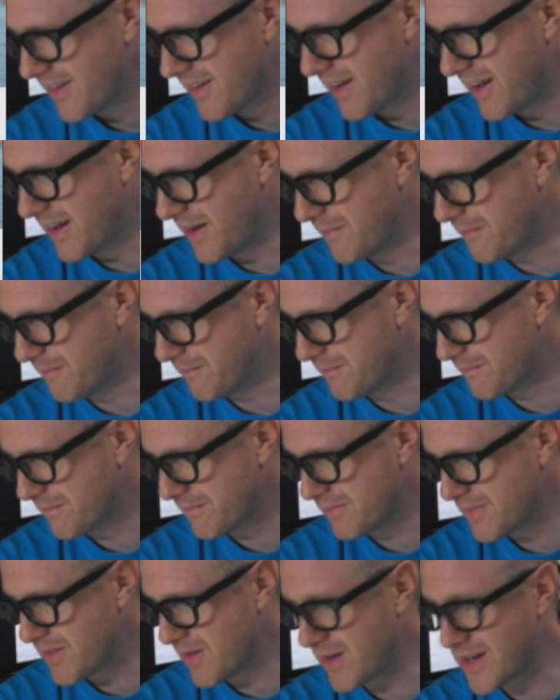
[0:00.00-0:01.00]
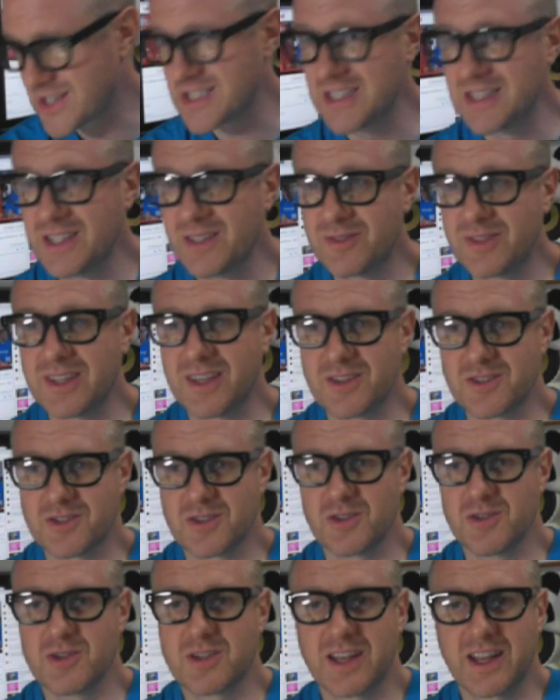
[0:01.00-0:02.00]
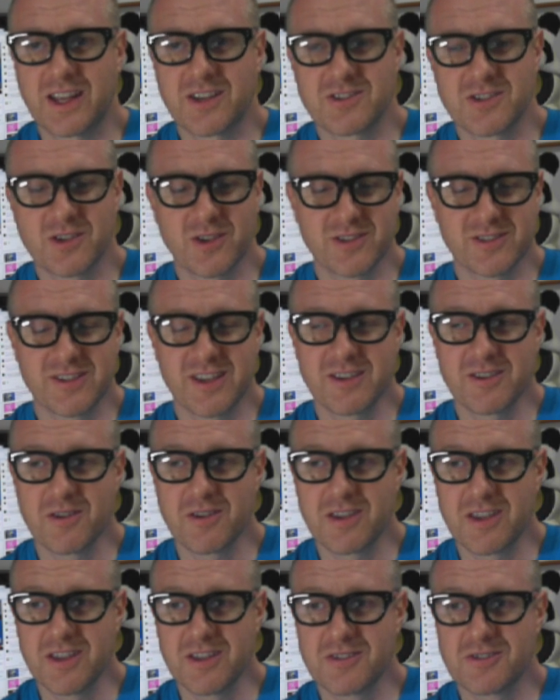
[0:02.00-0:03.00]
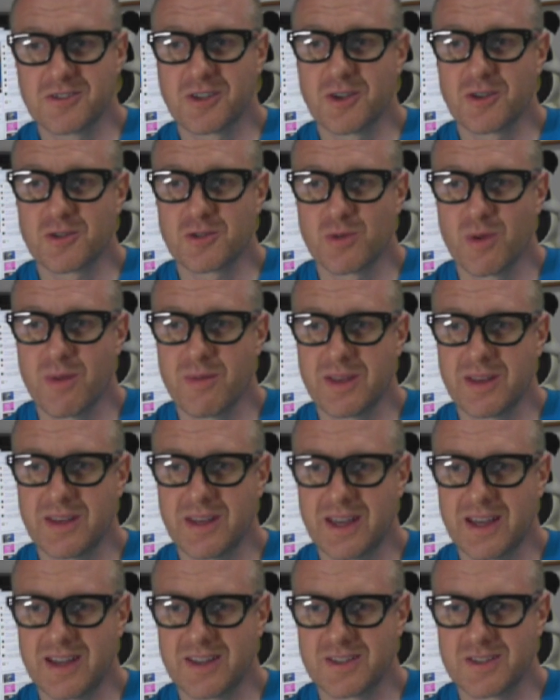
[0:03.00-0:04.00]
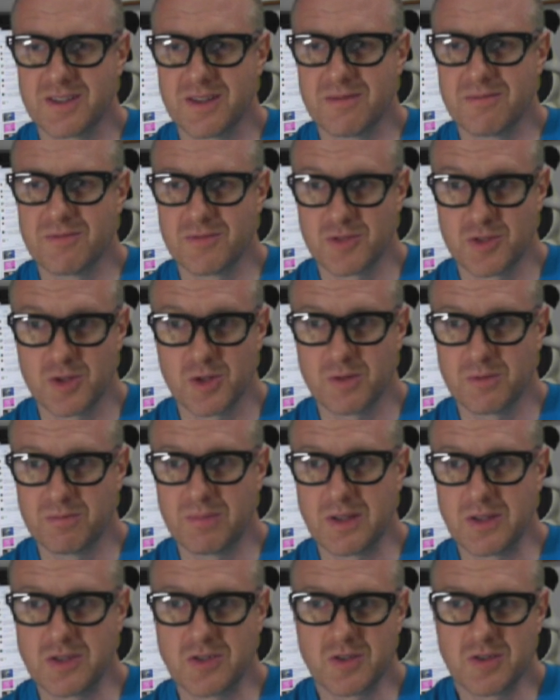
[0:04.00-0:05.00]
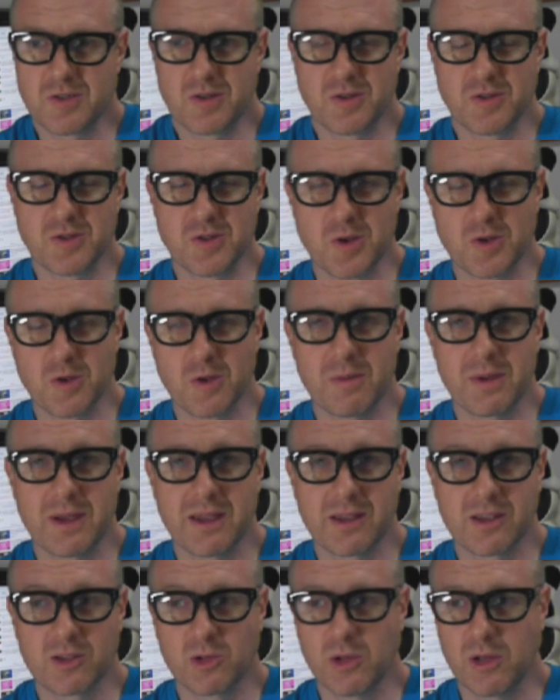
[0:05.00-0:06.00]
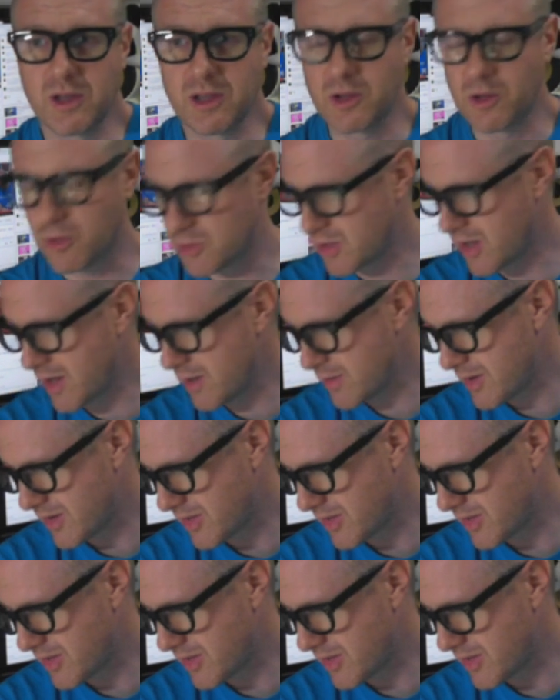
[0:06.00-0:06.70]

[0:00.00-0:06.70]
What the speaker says: They're actually lifting it, so you can actually go and take your kids to go swim in some certain beaches in Tokyo Bay, including Odaiba